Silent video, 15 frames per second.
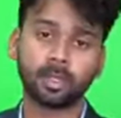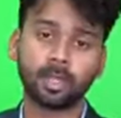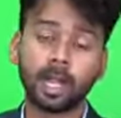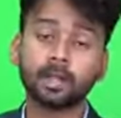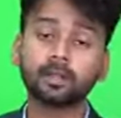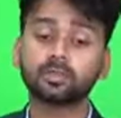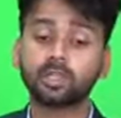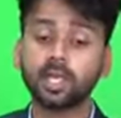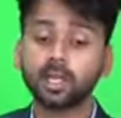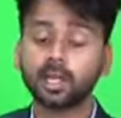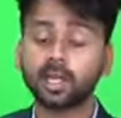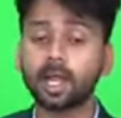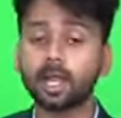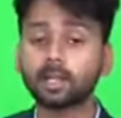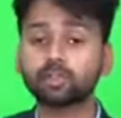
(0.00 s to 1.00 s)
and they
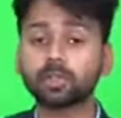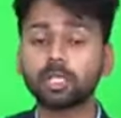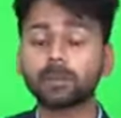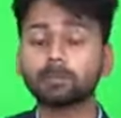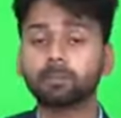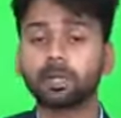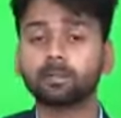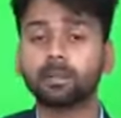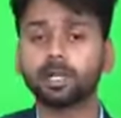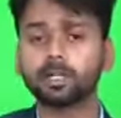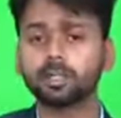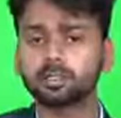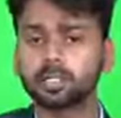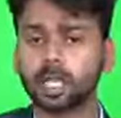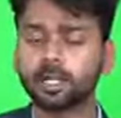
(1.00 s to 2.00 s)
can actually
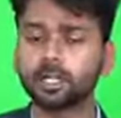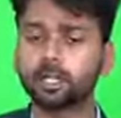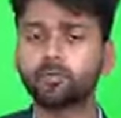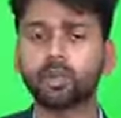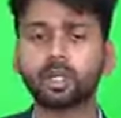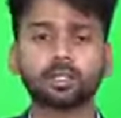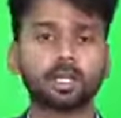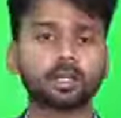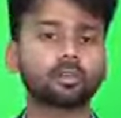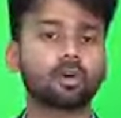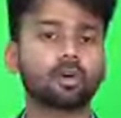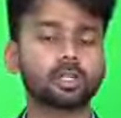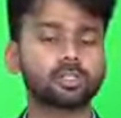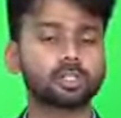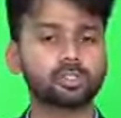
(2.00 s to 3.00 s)
implement scientific
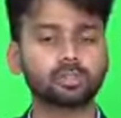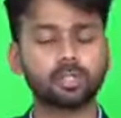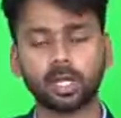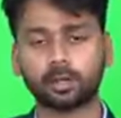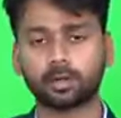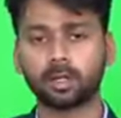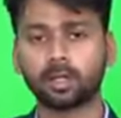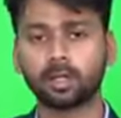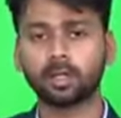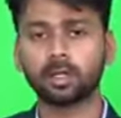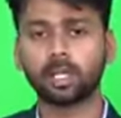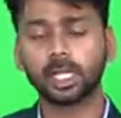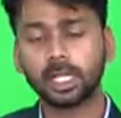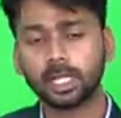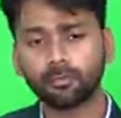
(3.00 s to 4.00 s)
technologies there.
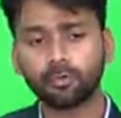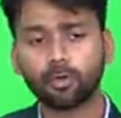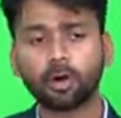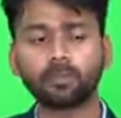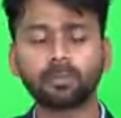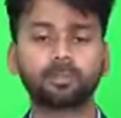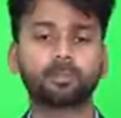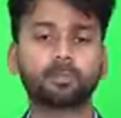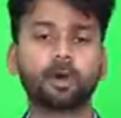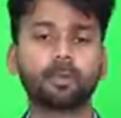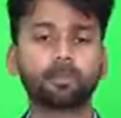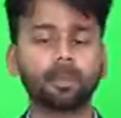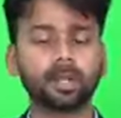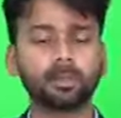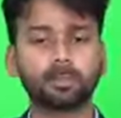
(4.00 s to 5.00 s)
Informed
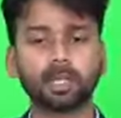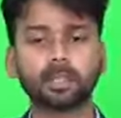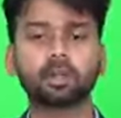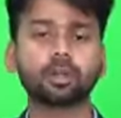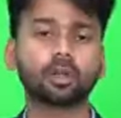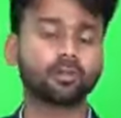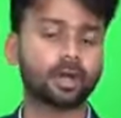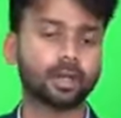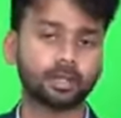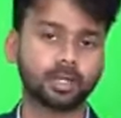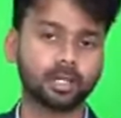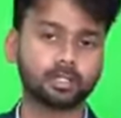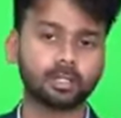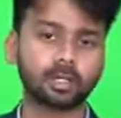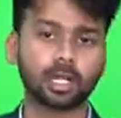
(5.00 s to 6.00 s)
proper method of
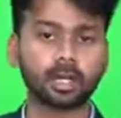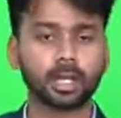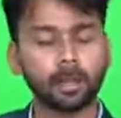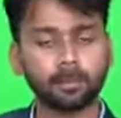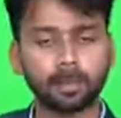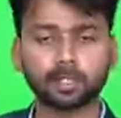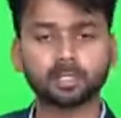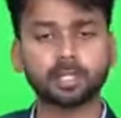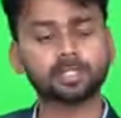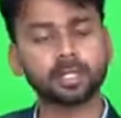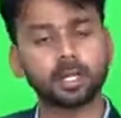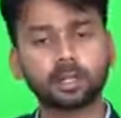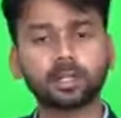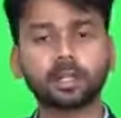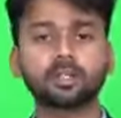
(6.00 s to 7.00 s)
agriculture can happen. Such
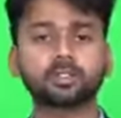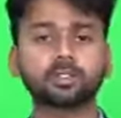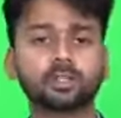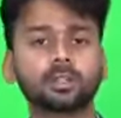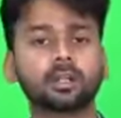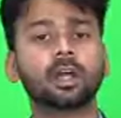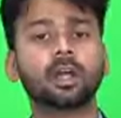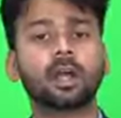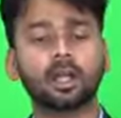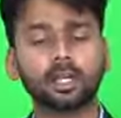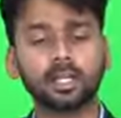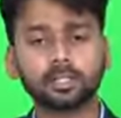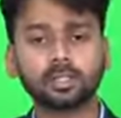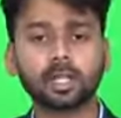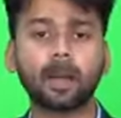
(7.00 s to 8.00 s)
agriculture
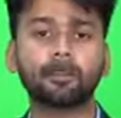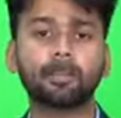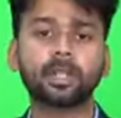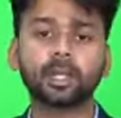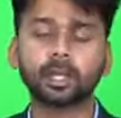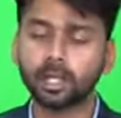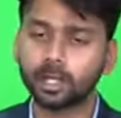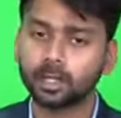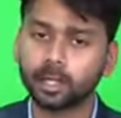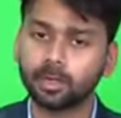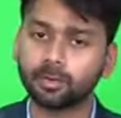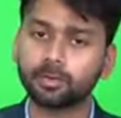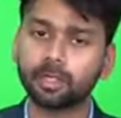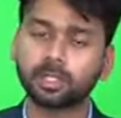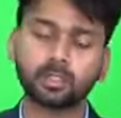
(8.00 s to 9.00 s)
is happening in
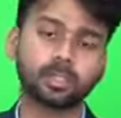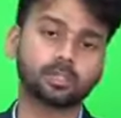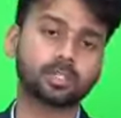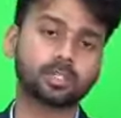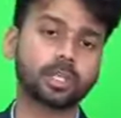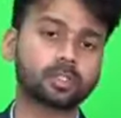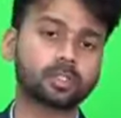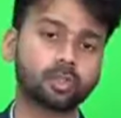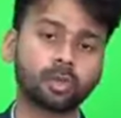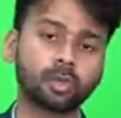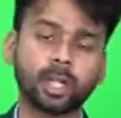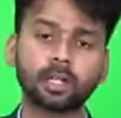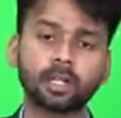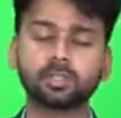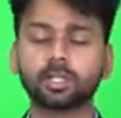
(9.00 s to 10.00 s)
countries such as
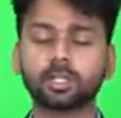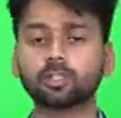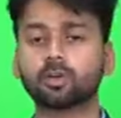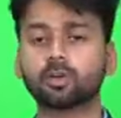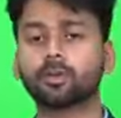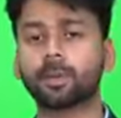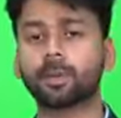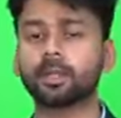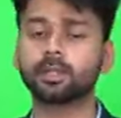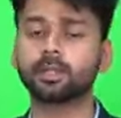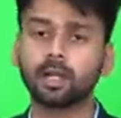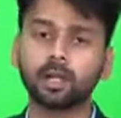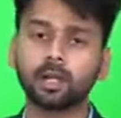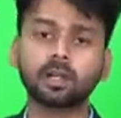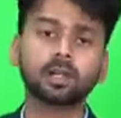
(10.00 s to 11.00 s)
United States of America,